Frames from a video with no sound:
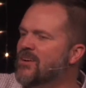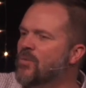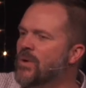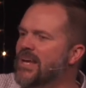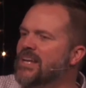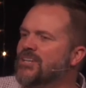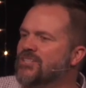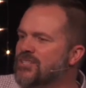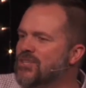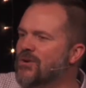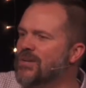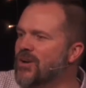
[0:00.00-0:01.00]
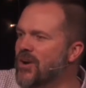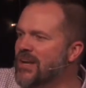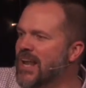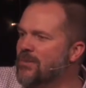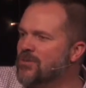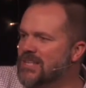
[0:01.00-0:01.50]
We get into Stoughton and our
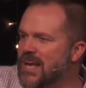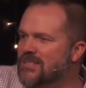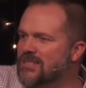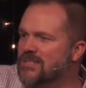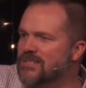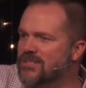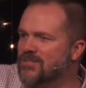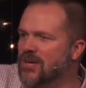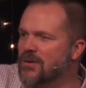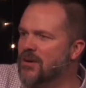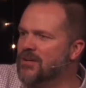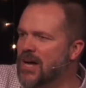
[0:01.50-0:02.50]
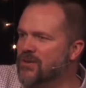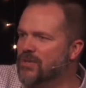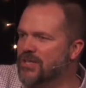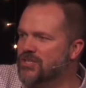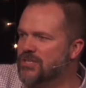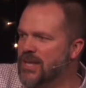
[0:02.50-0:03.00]
neighbors ask us to start, our
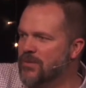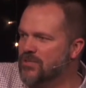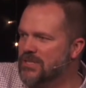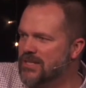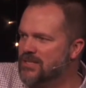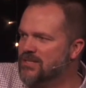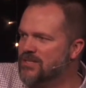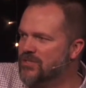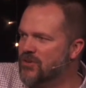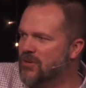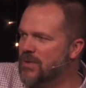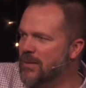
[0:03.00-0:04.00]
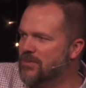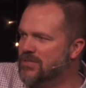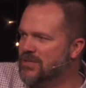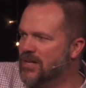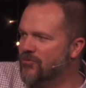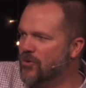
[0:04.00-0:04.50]
non-religious neighbors ask us to start a Bible
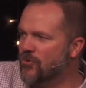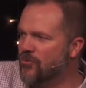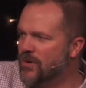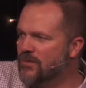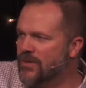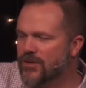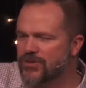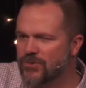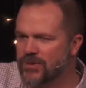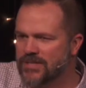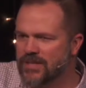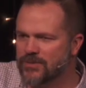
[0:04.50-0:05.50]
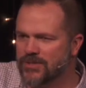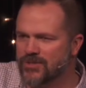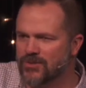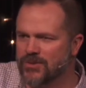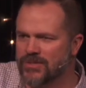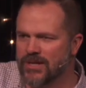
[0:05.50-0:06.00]
study for a friend of theirs who had attempted
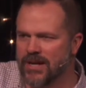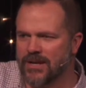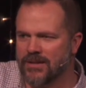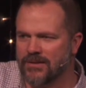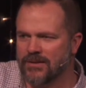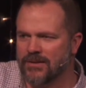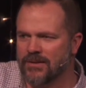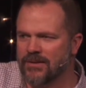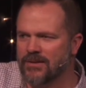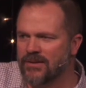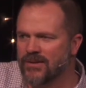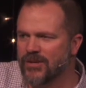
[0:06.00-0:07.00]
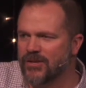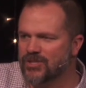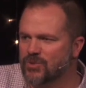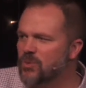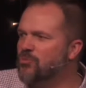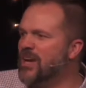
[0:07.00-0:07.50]
suicide.
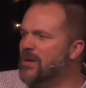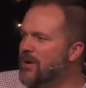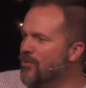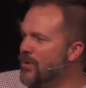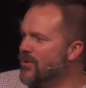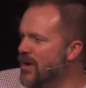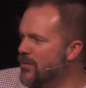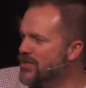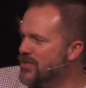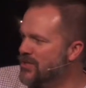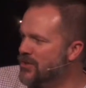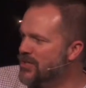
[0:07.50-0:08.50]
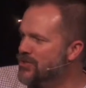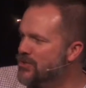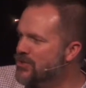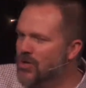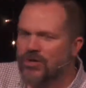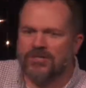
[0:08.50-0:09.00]
So we're praying about whether or not we should do this. Who
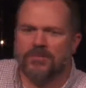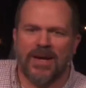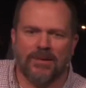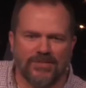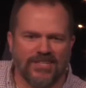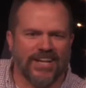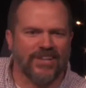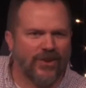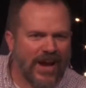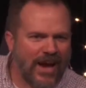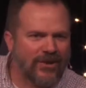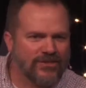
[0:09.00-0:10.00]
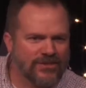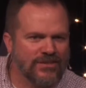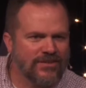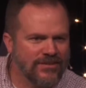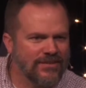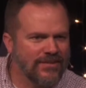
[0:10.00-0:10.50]
starts a Bible study in their house?
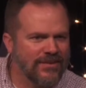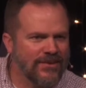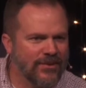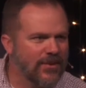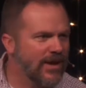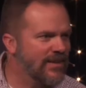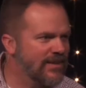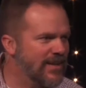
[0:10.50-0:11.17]
Right?